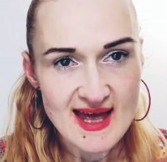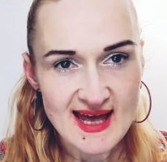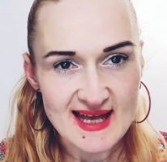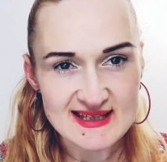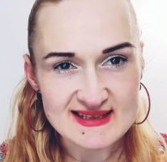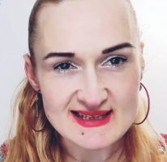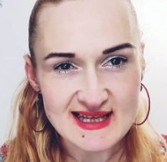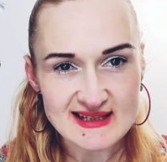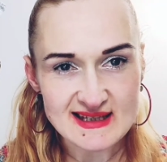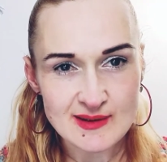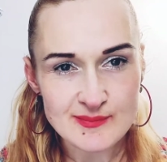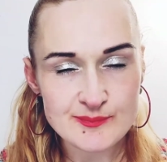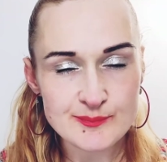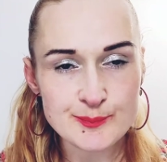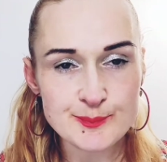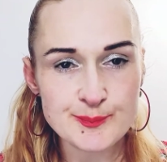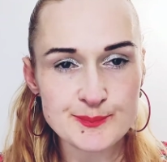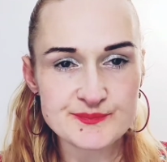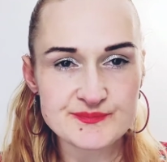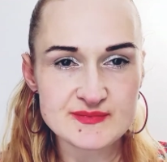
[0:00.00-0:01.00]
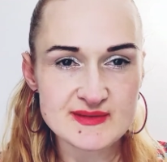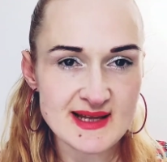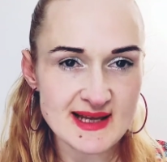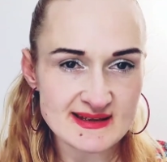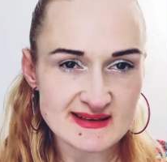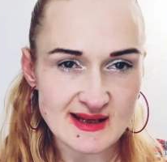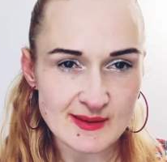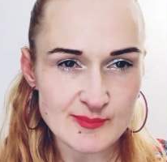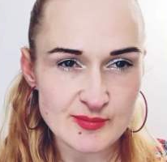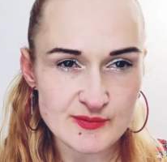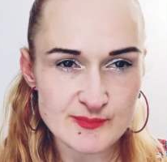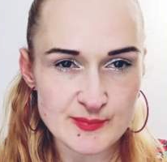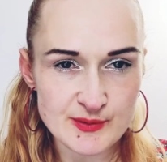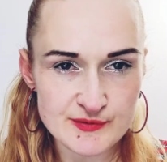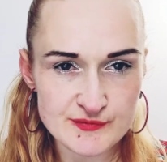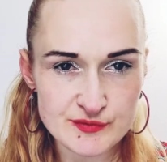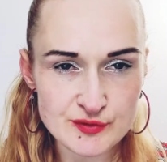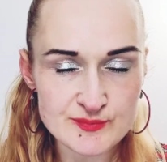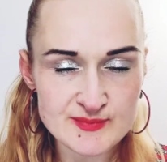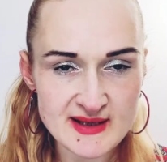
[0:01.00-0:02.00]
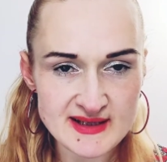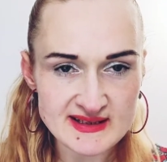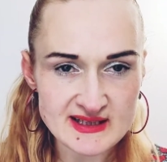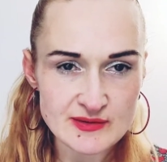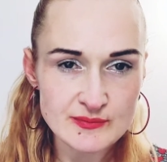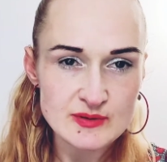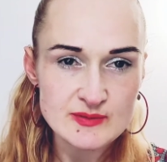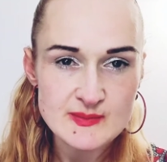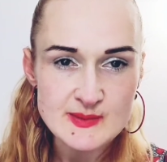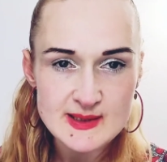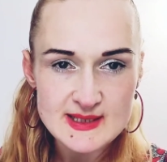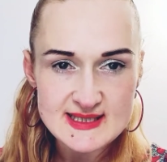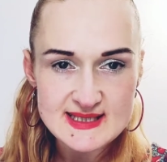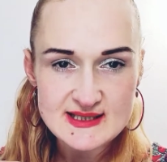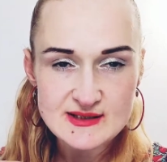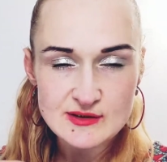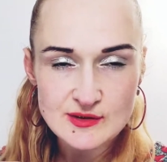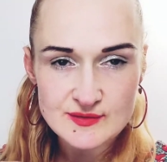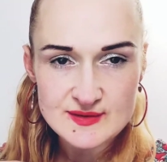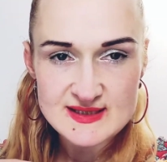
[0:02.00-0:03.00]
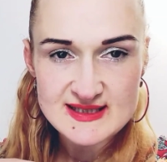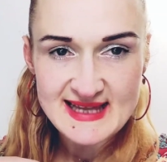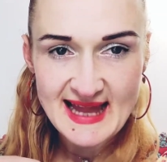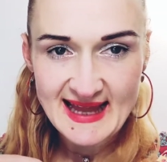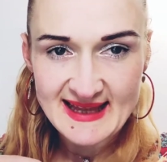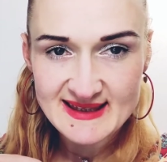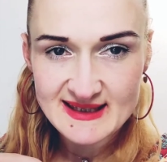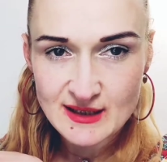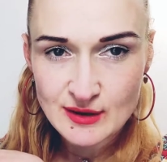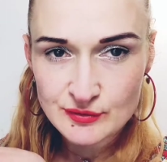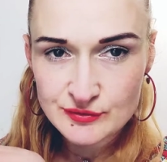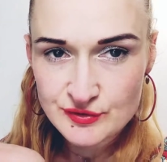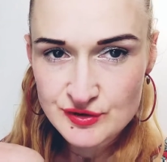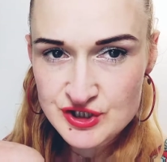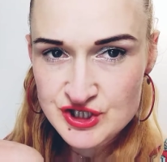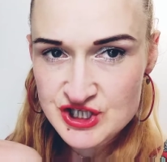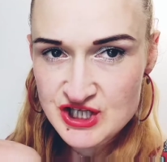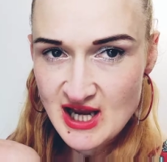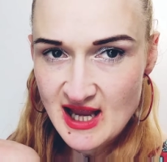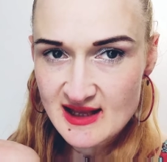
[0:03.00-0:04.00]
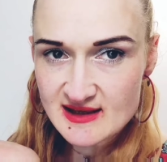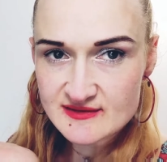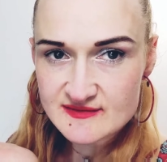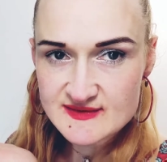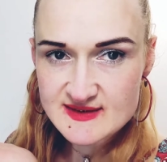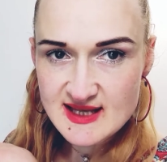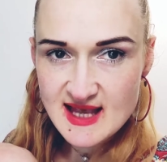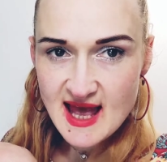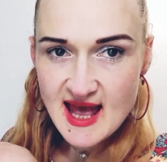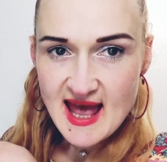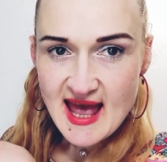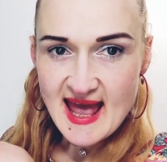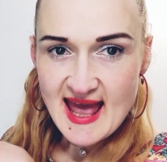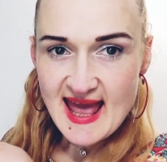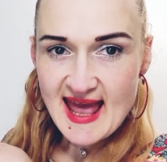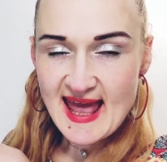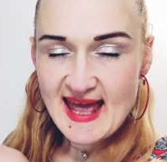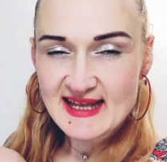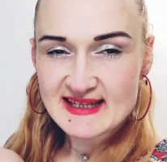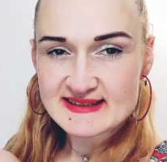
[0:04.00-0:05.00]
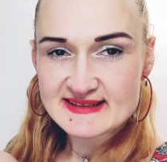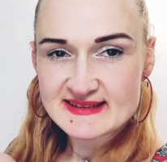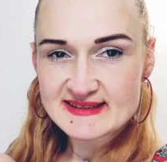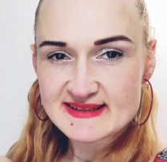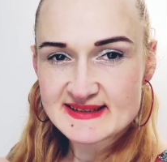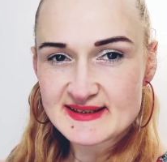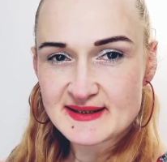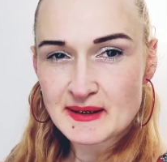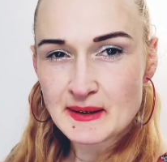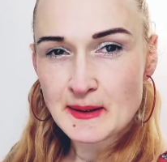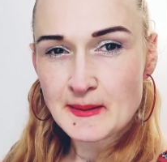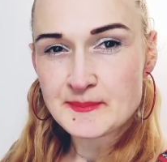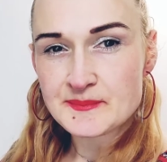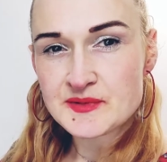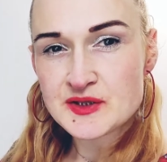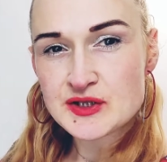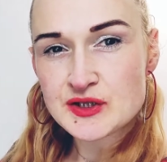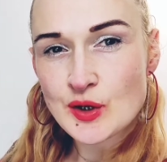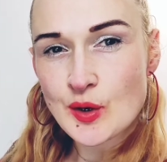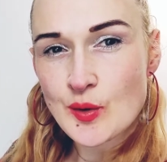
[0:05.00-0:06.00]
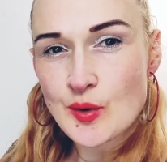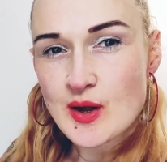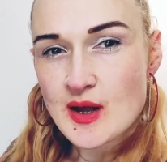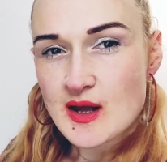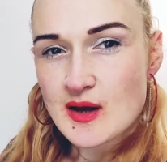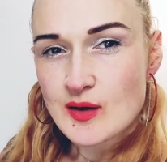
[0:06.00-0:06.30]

and that type of perfume that it will be, standing on the shelves, and you